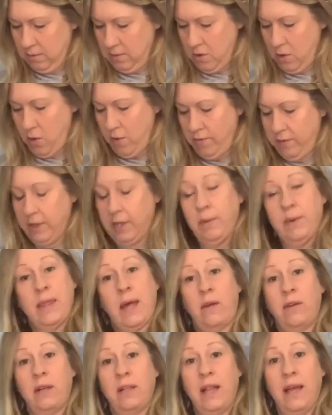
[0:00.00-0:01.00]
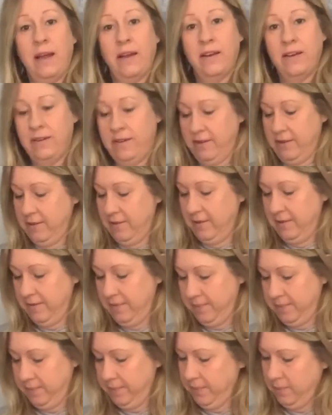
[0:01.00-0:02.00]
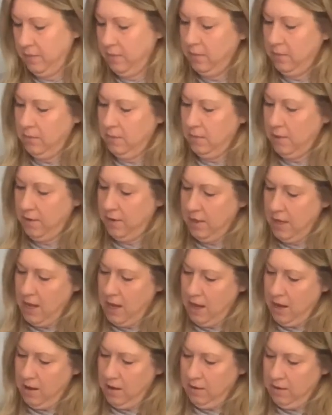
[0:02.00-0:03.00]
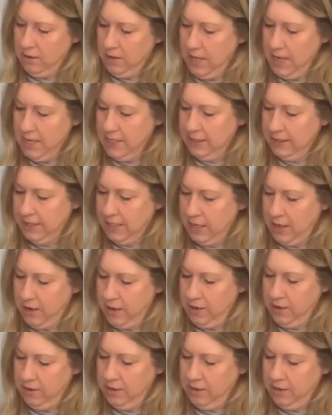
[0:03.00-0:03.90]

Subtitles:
Hopefully without a glare. Yeah, last sticker.